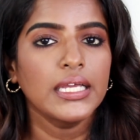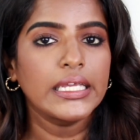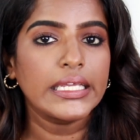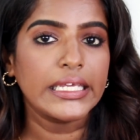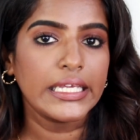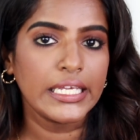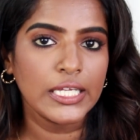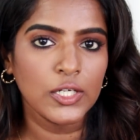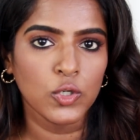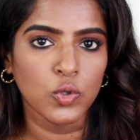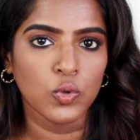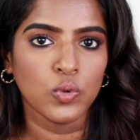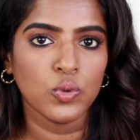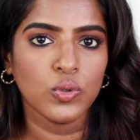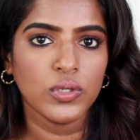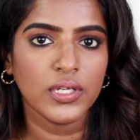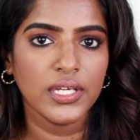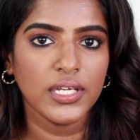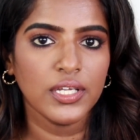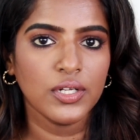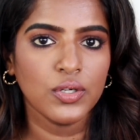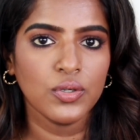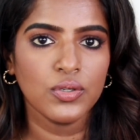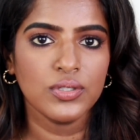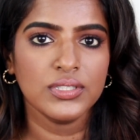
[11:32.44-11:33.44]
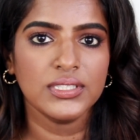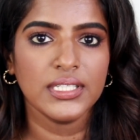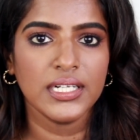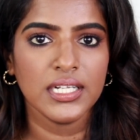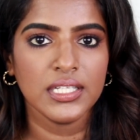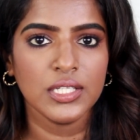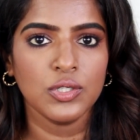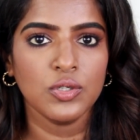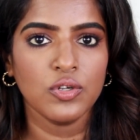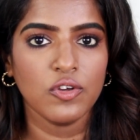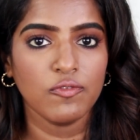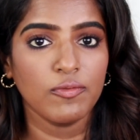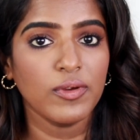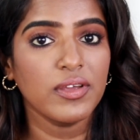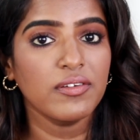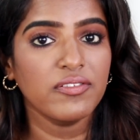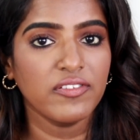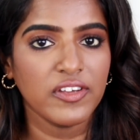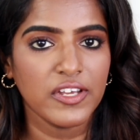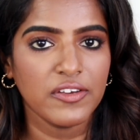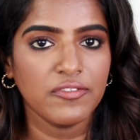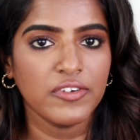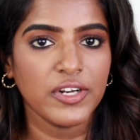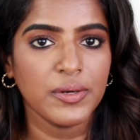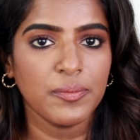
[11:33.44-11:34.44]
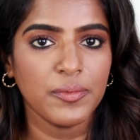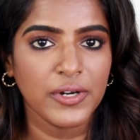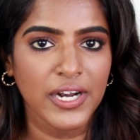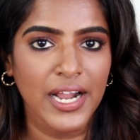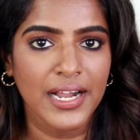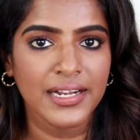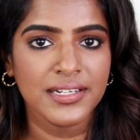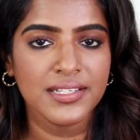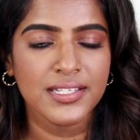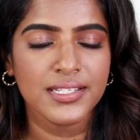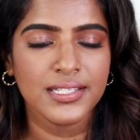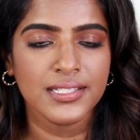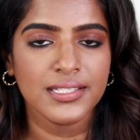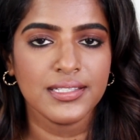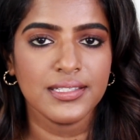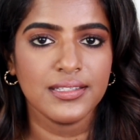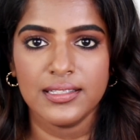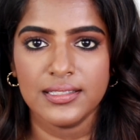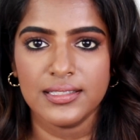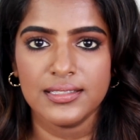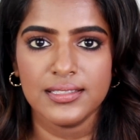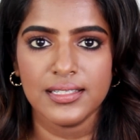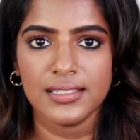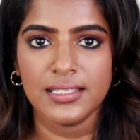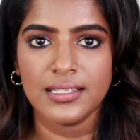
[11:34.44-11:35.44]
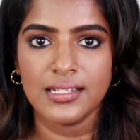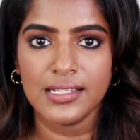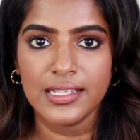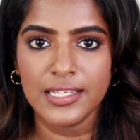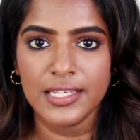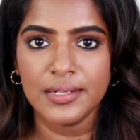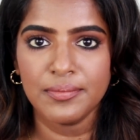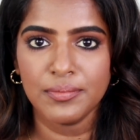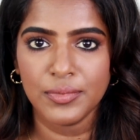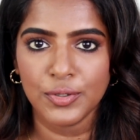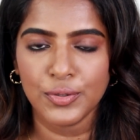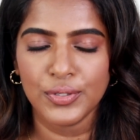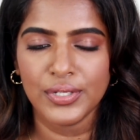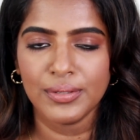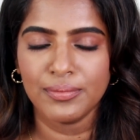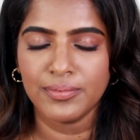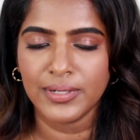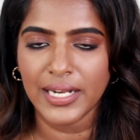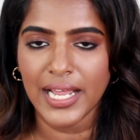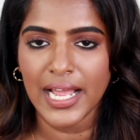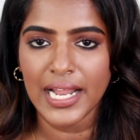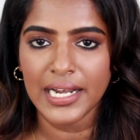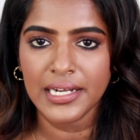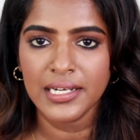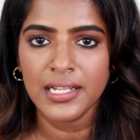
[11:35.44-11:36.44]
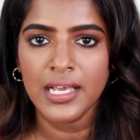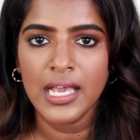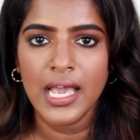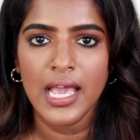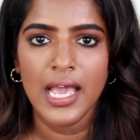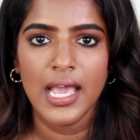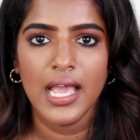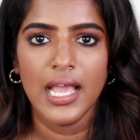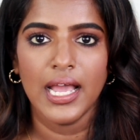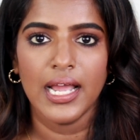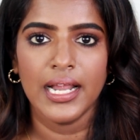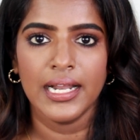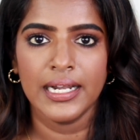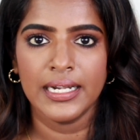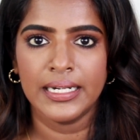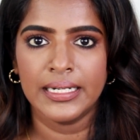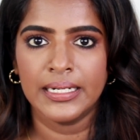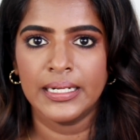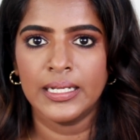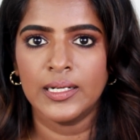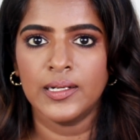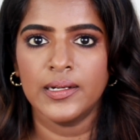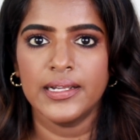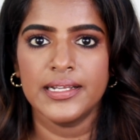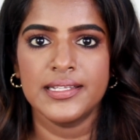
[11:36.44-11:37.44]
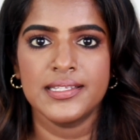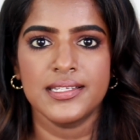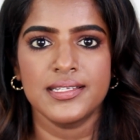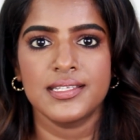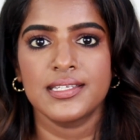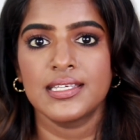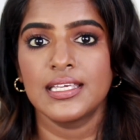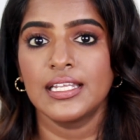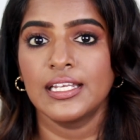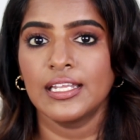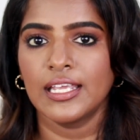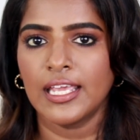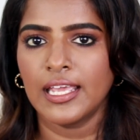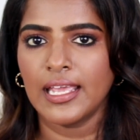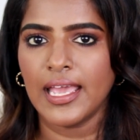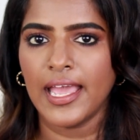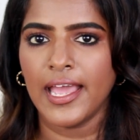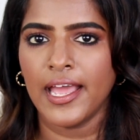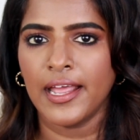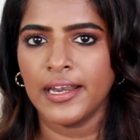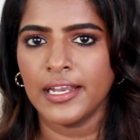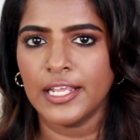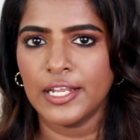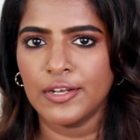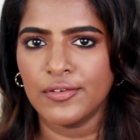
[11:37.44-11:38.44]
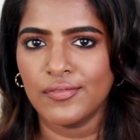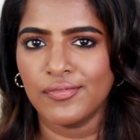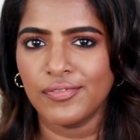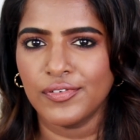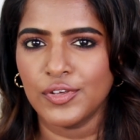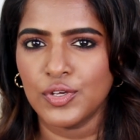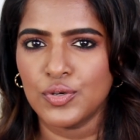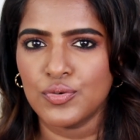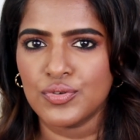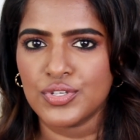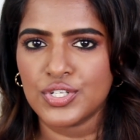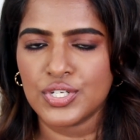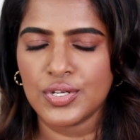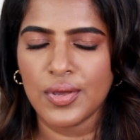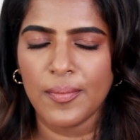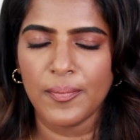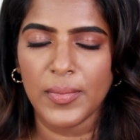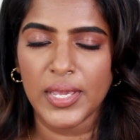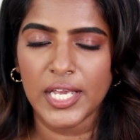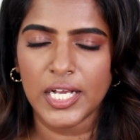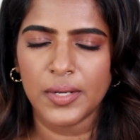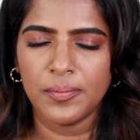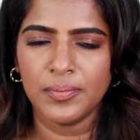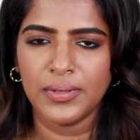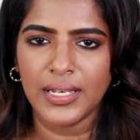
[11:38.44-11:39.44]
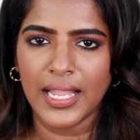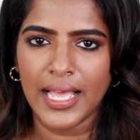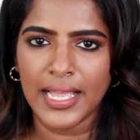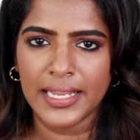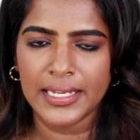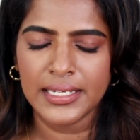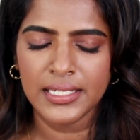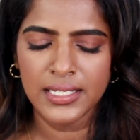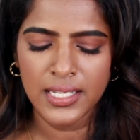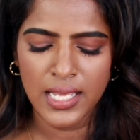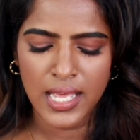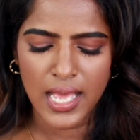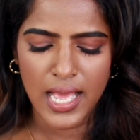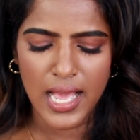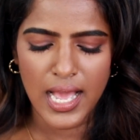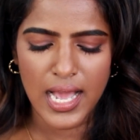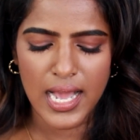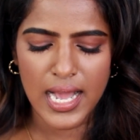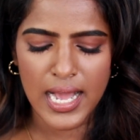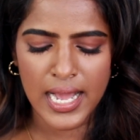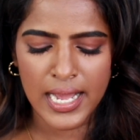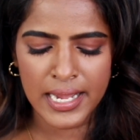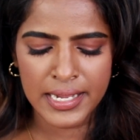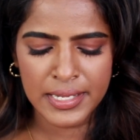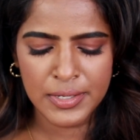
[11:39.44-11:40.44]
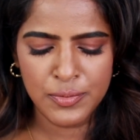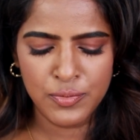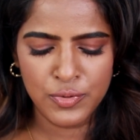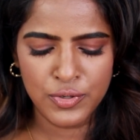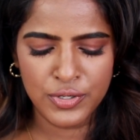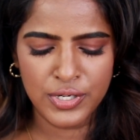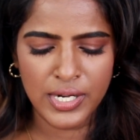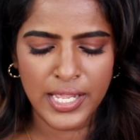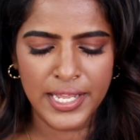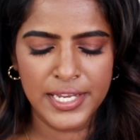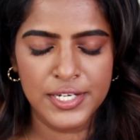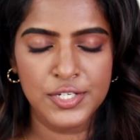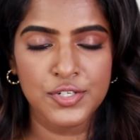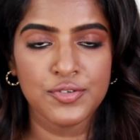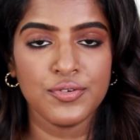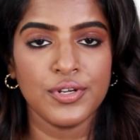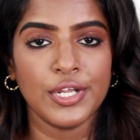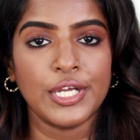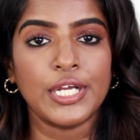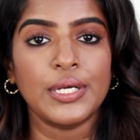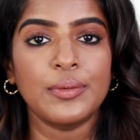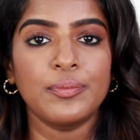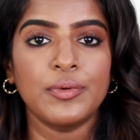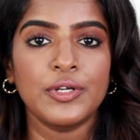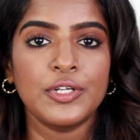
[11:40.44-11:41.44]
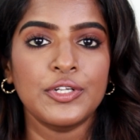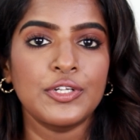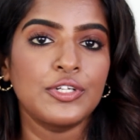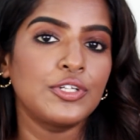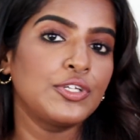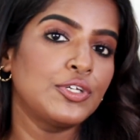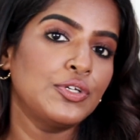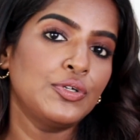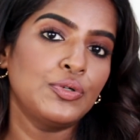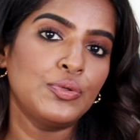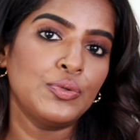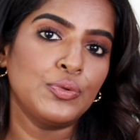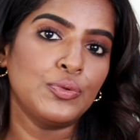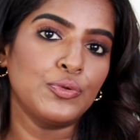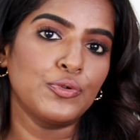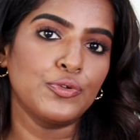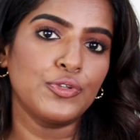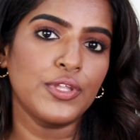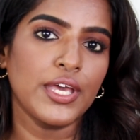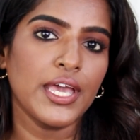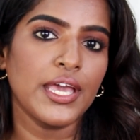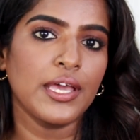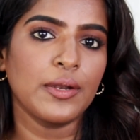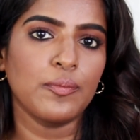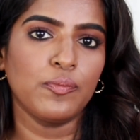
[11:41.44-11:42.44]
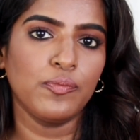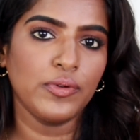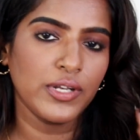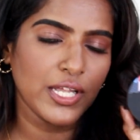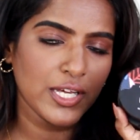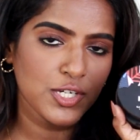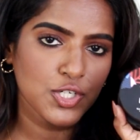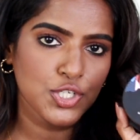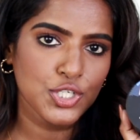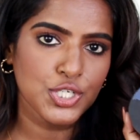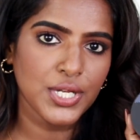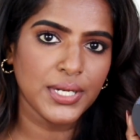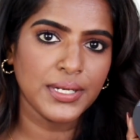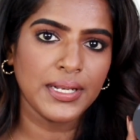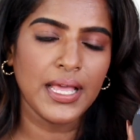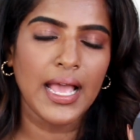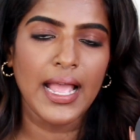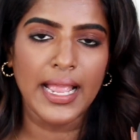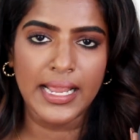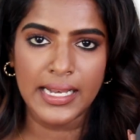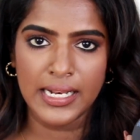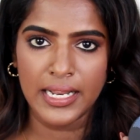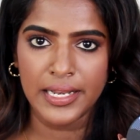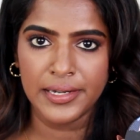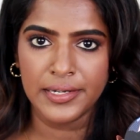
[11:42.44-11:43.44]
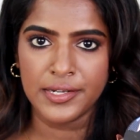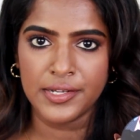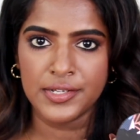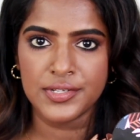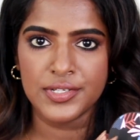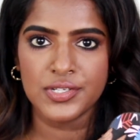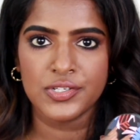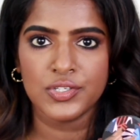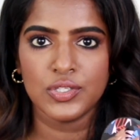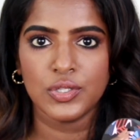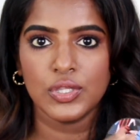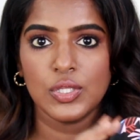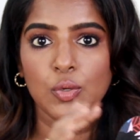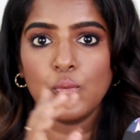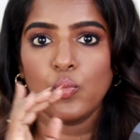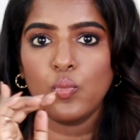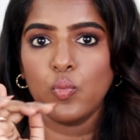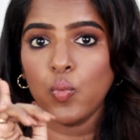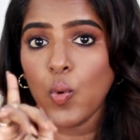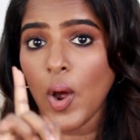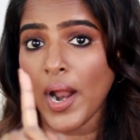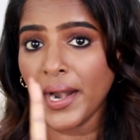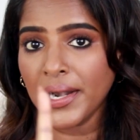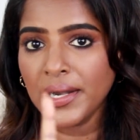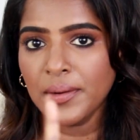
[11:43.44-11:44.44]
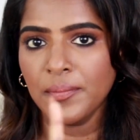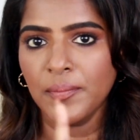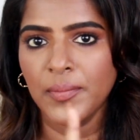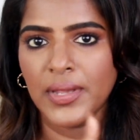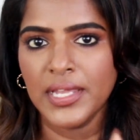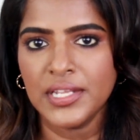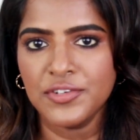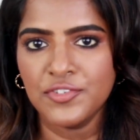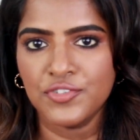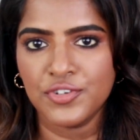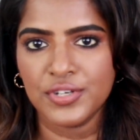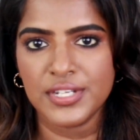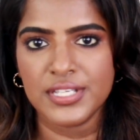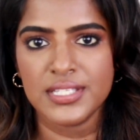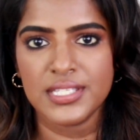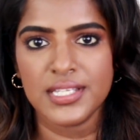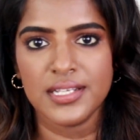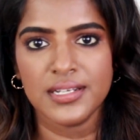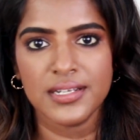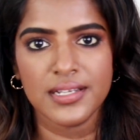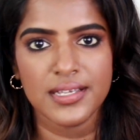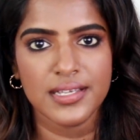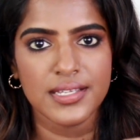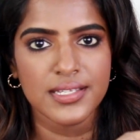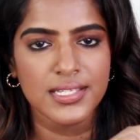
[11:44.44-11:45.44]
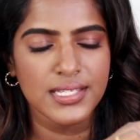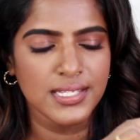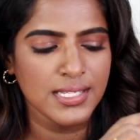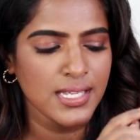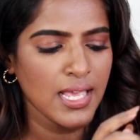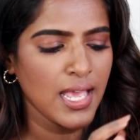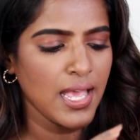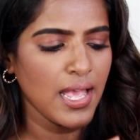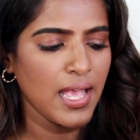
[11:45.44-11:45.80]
Kiro. Kiro is another one of my favorite brands. This is a clean beauty brand, and it's a skincare infused makeup line. I would like to recommend you their blush and highlighters. The one main reason is